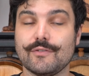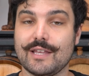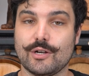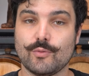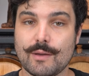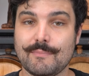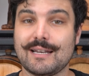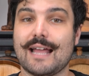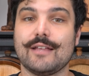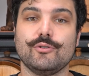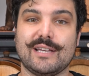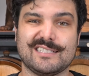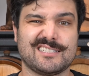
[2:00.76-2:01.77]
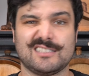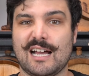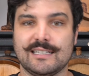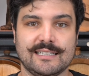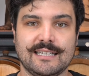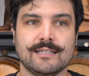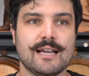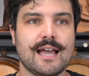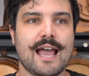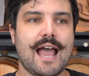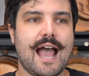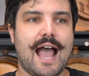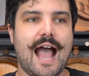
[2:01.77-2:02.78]
of the equipment, and you'll get slightly
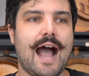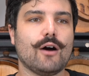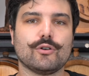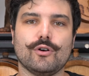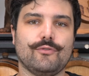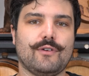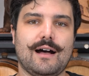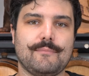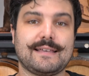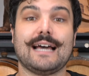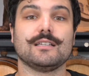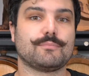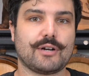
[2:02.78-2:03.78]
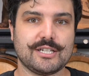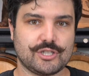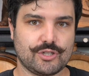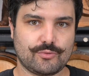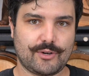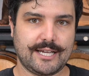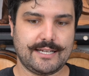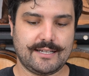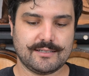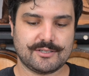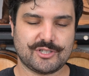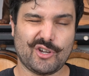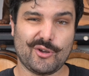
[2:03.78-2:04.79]
out of calibration
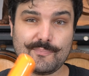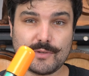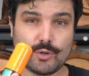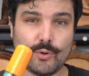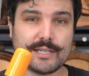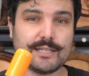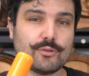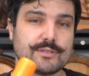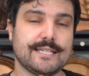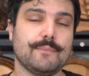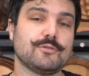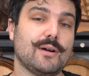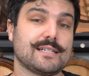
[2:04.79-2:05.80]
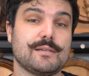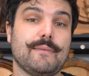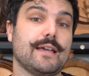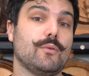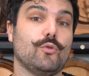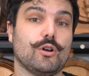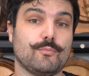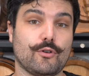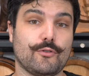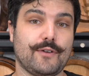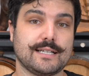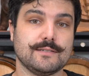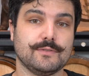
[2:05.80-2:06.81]
readings. So quick little tip to actually make it work more
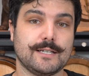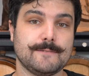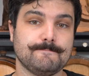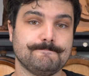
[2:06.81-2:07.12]
effectively.